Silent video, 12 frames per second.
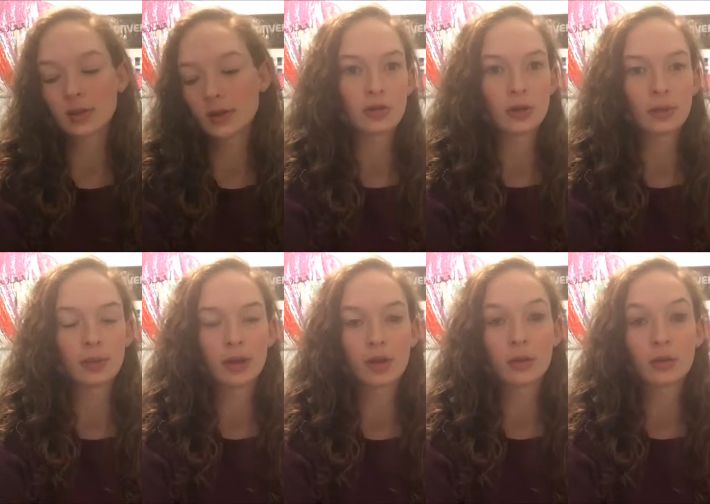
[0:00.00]
Uh, so I'm
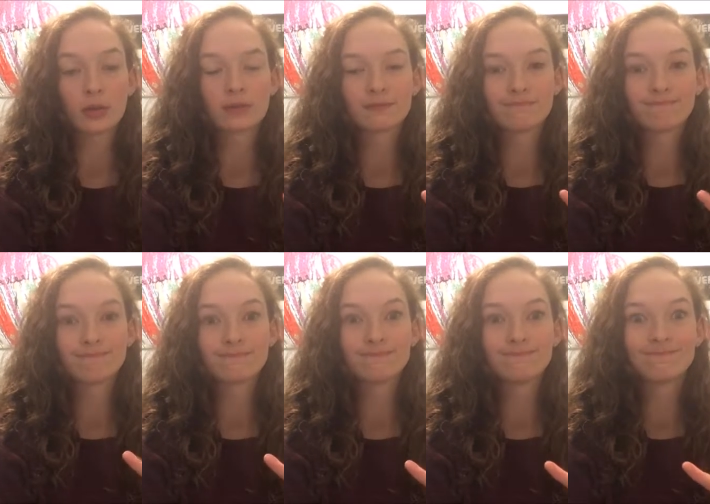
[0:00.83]
like,
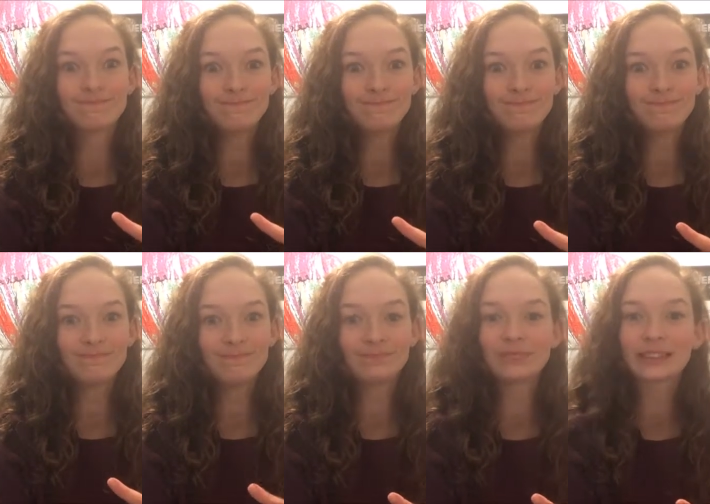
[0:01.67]

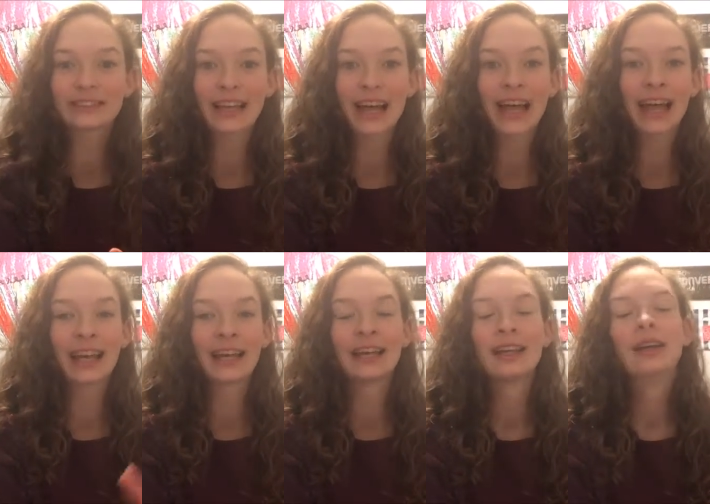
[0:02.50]
mm, what the
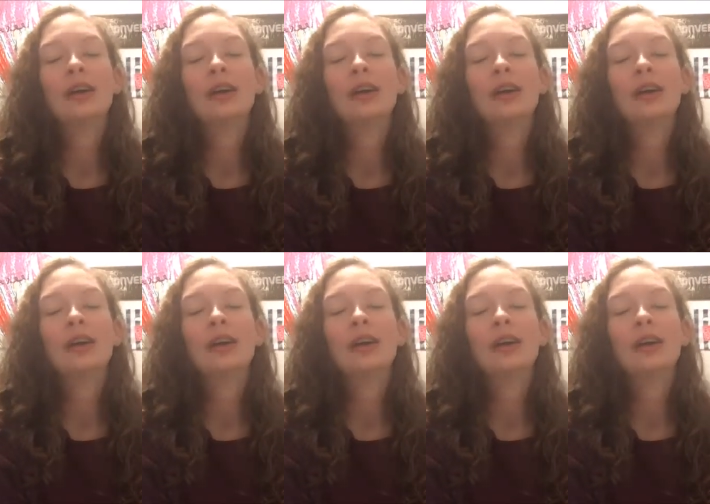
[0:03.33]
heck?